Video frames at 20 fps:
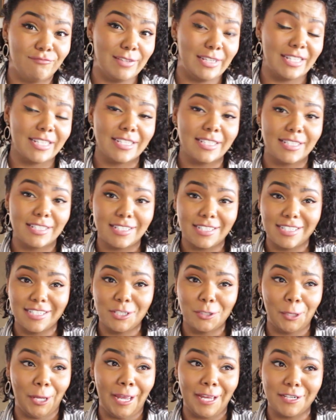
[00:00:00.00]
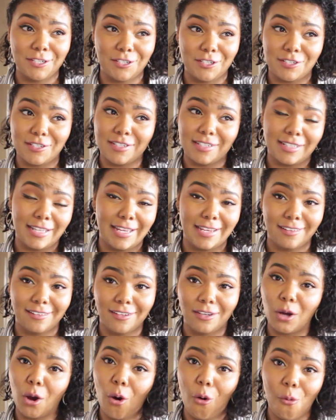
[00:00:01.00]
because you can't just
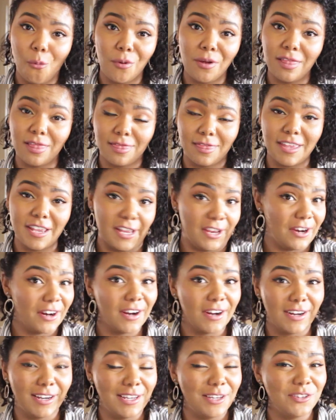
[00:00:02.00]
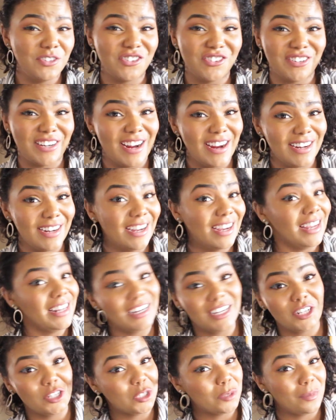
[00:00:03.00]
like go and think you're gonna use your data and
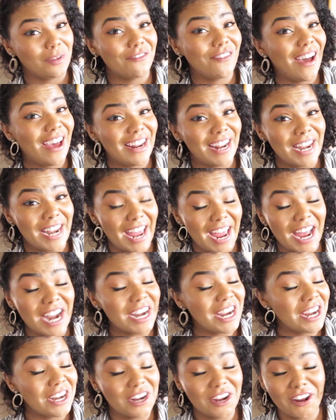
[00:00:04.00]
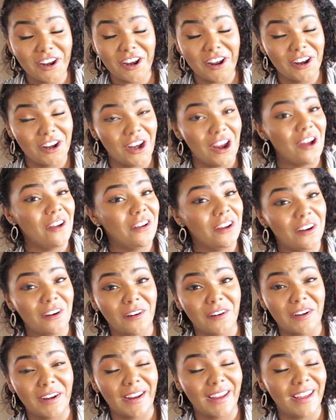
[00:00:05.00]
it just be fine and dandy. No, you're
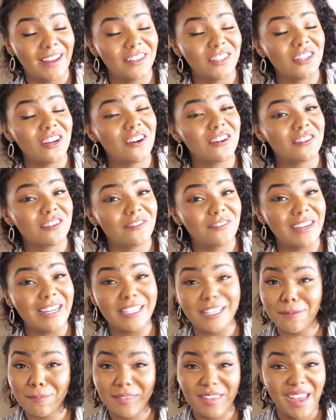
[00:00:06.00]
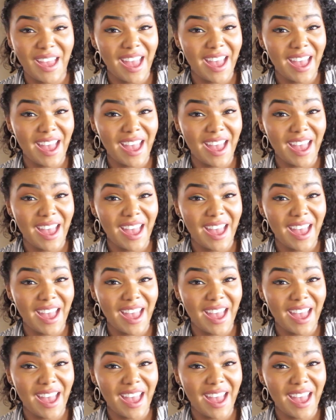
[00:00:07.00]
gonna get charged fees up the